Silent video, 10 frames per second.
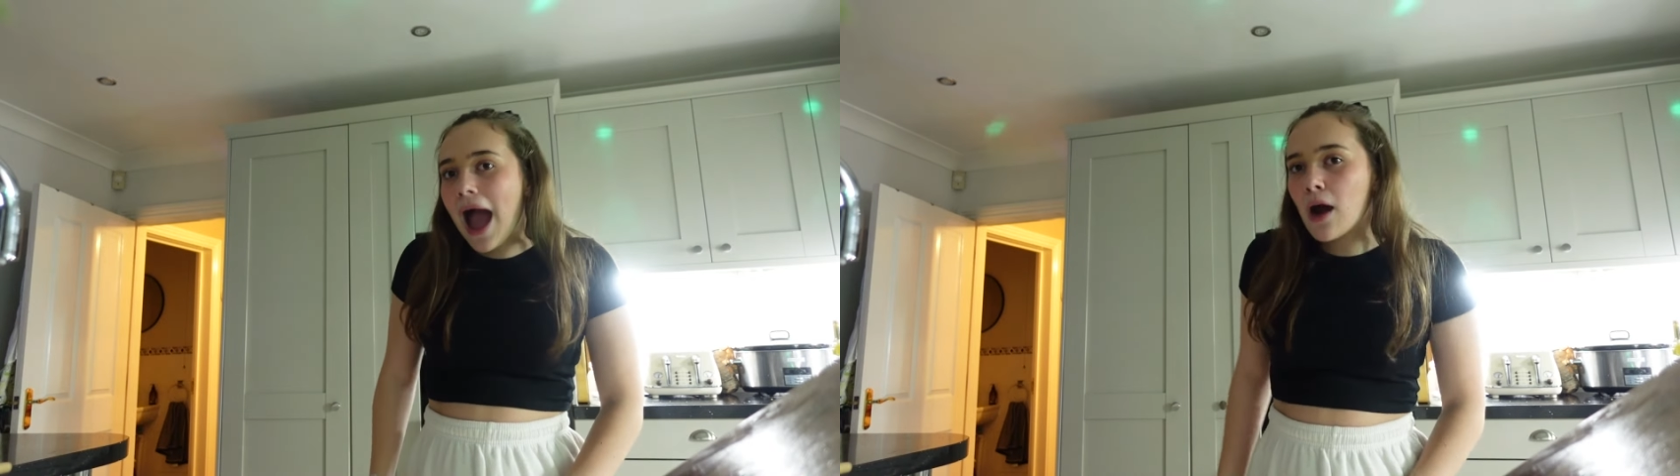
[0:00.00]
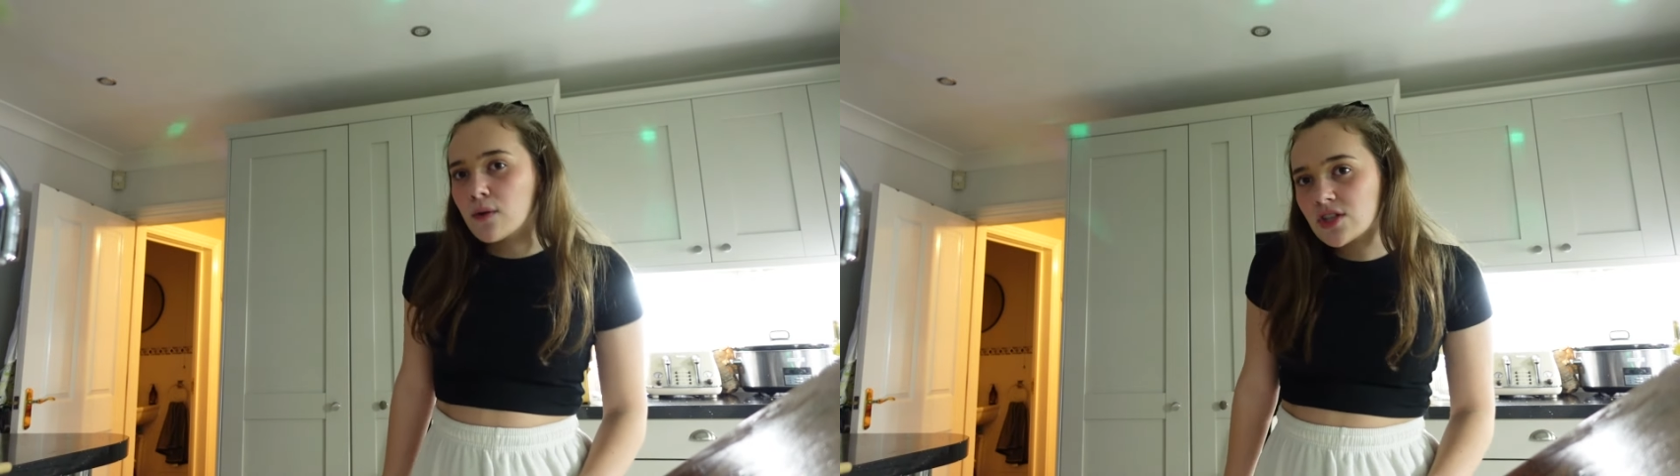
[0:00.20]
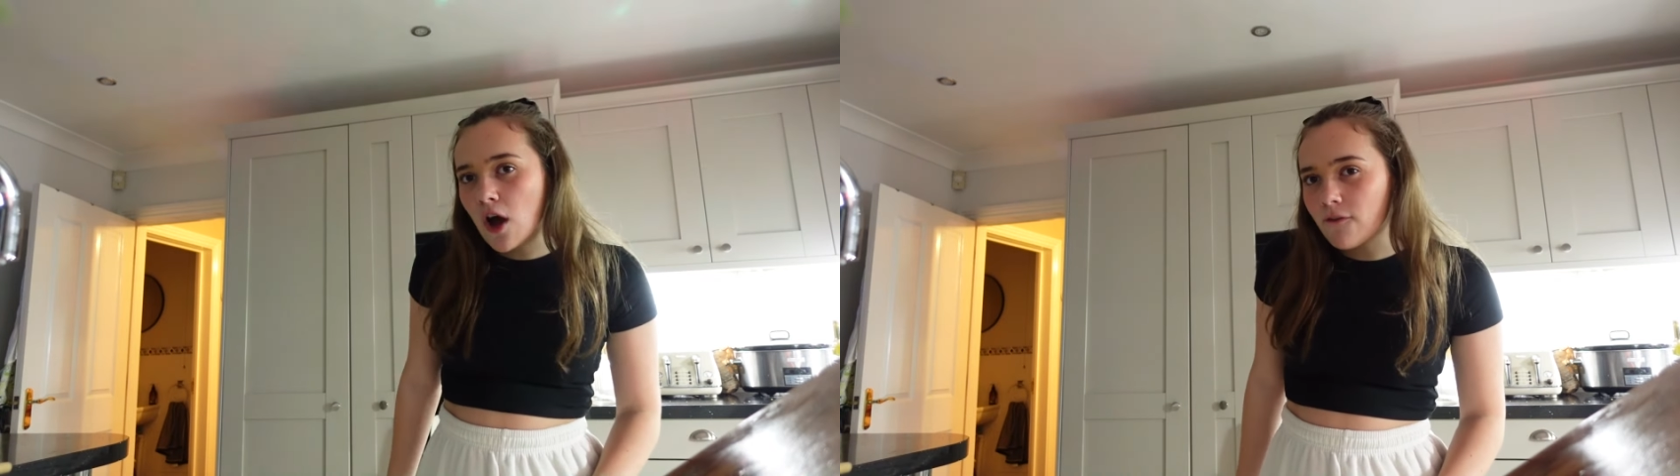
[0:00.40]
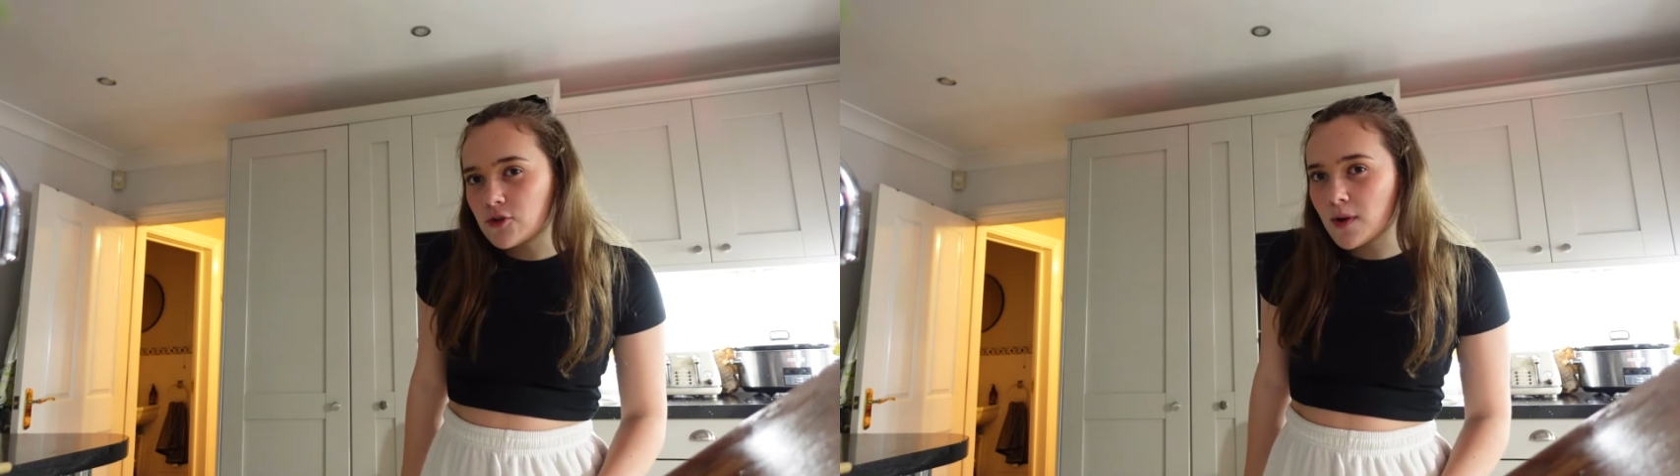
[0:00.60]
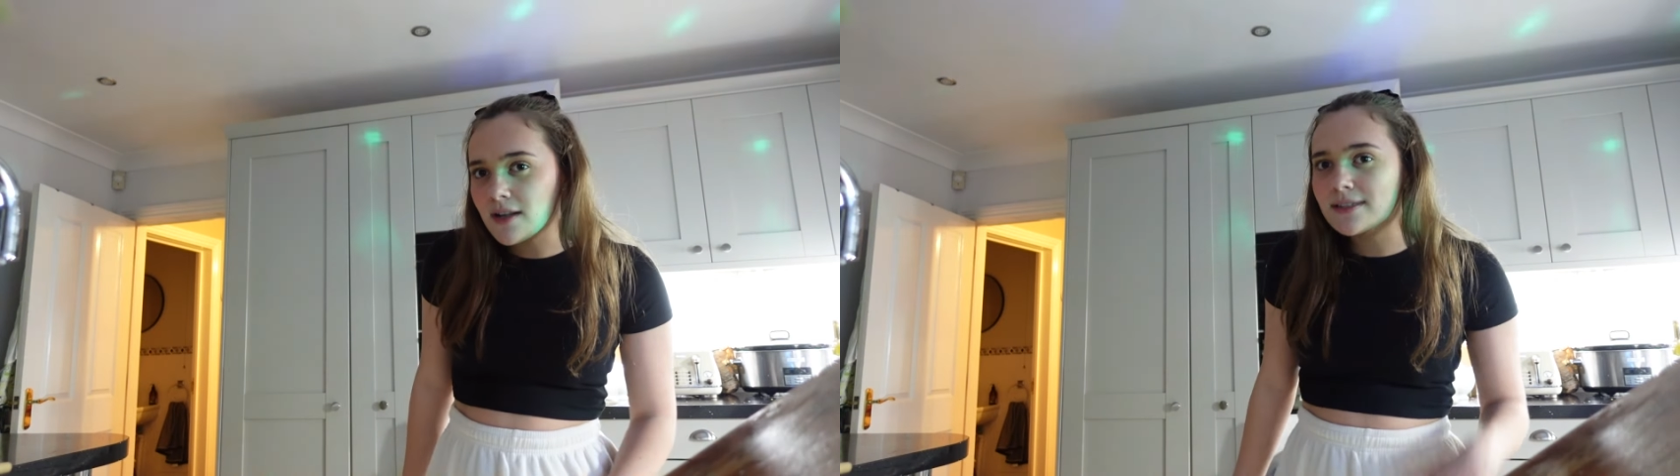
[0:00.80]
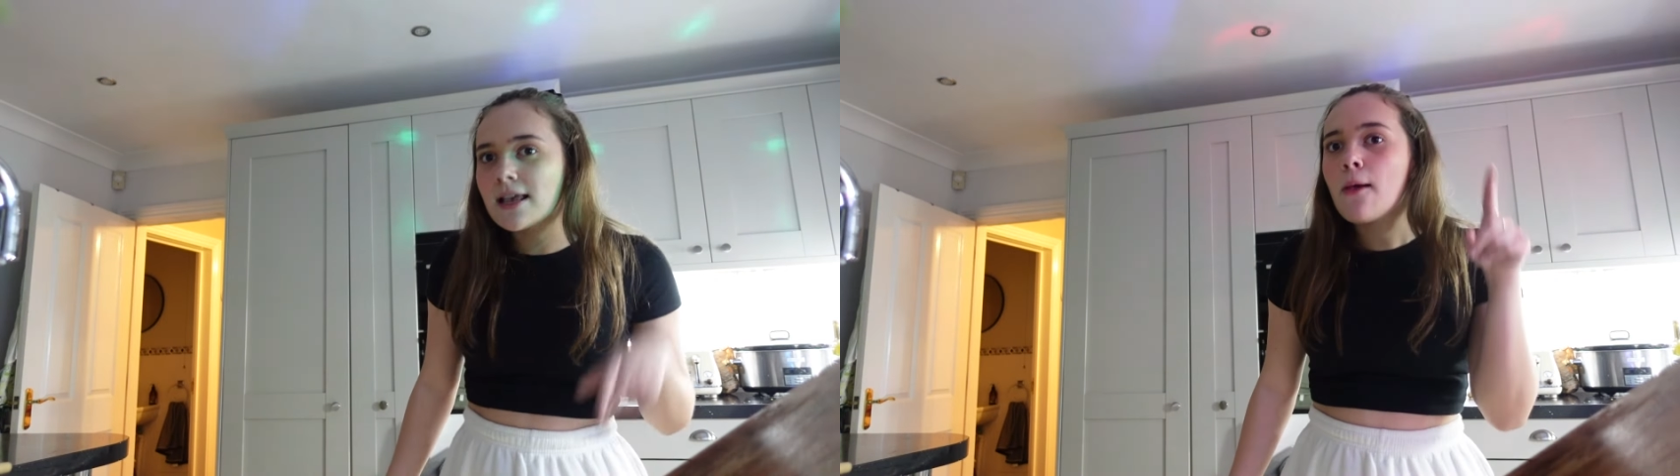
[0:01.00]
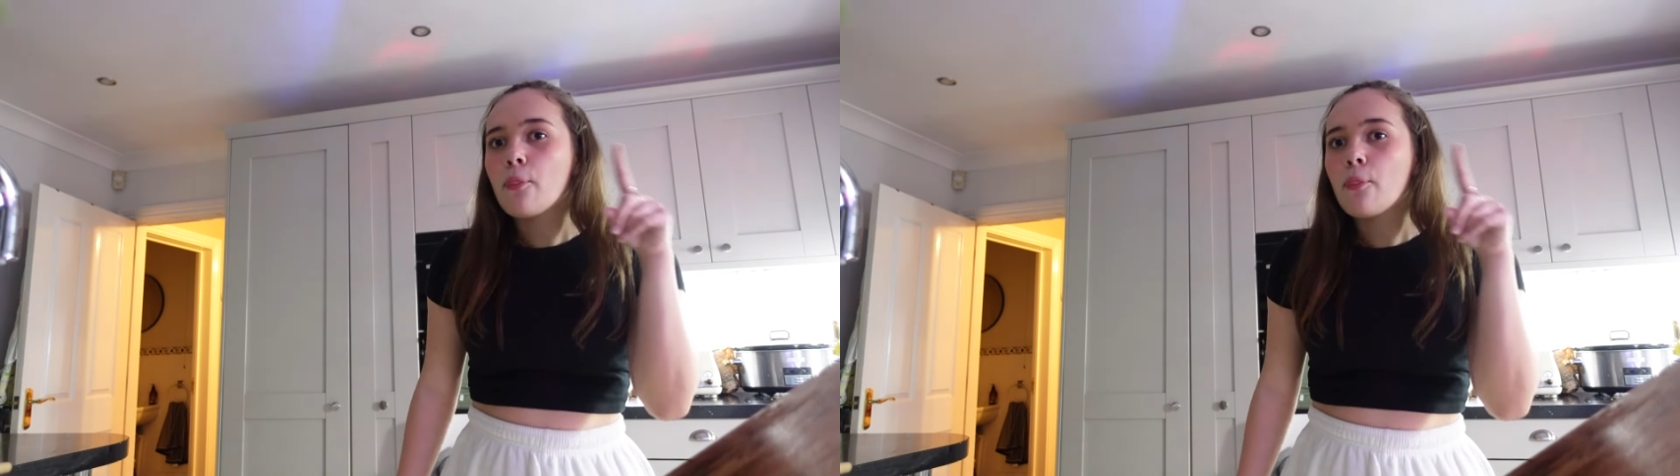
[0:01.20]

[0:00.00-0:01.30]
hours afterwards.